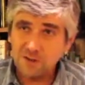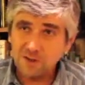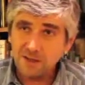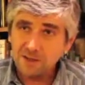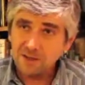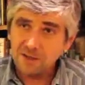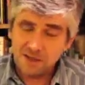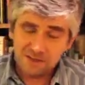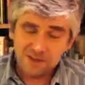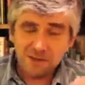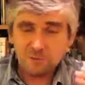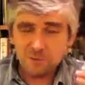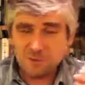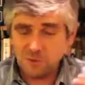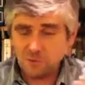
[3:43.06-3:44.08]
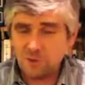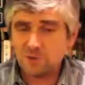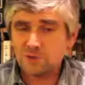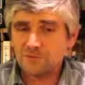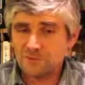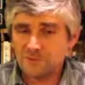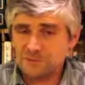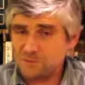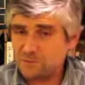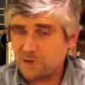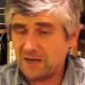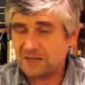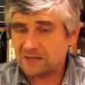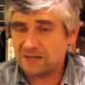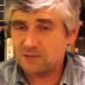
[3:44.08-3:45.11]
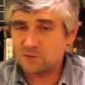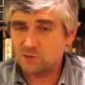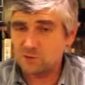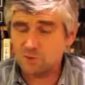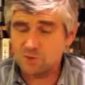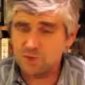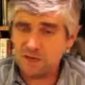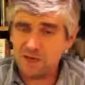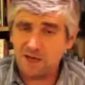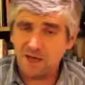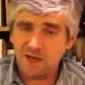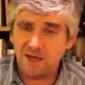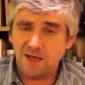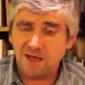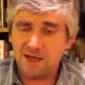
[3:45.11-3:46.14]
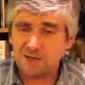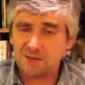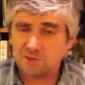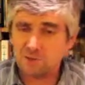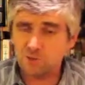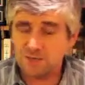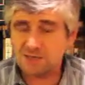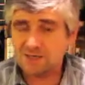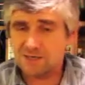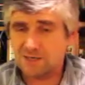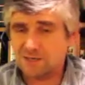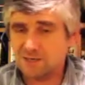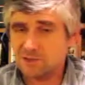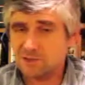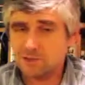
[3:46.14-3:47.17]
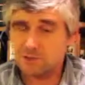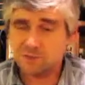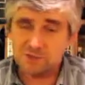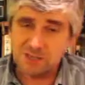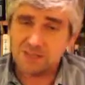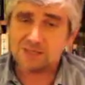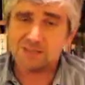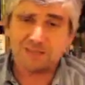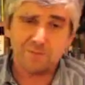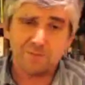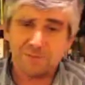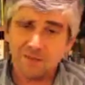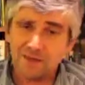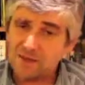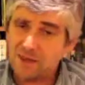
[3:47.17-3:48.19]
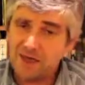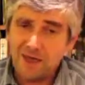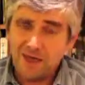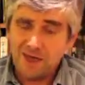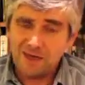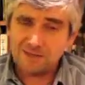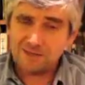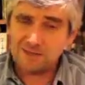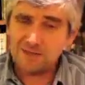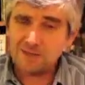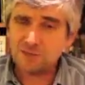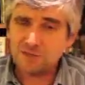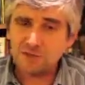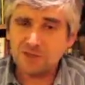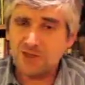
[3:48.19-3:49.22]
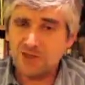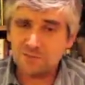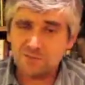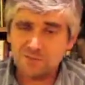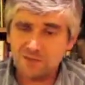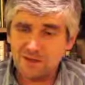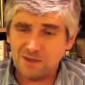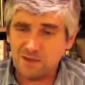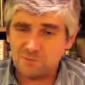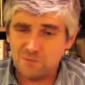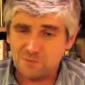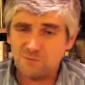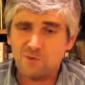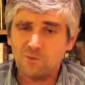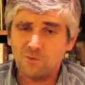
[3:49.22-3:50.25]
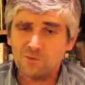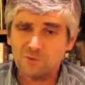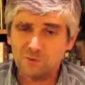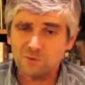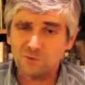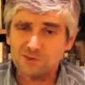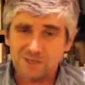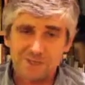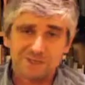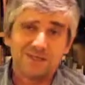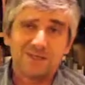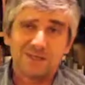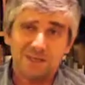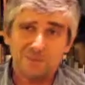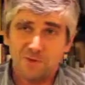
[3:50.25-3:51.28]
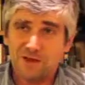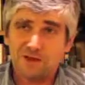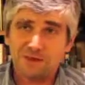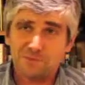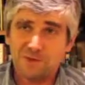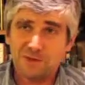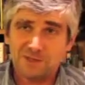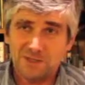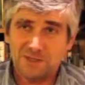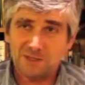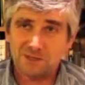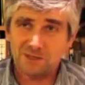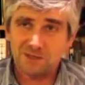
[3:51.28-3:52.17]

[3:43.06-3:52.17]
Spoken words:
and I was sort of expecting to hear and to listen and to see something, and each time the performance was exceeding my expectation.